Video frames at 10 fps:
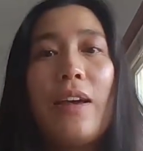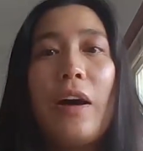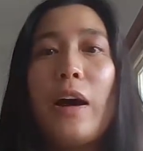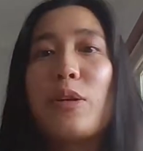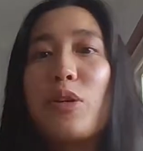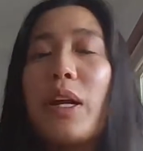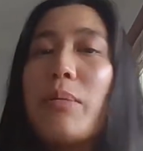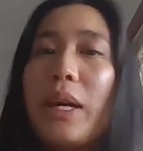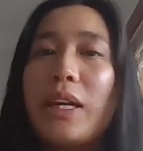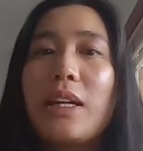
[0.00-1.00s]
try to
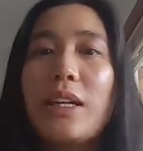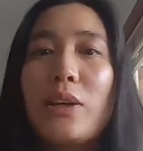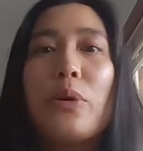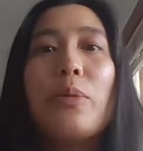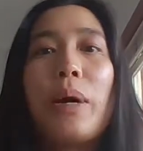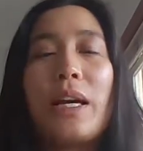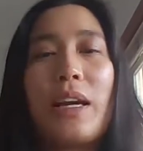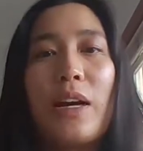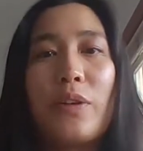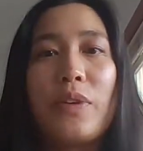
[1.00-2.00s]
make a callback out of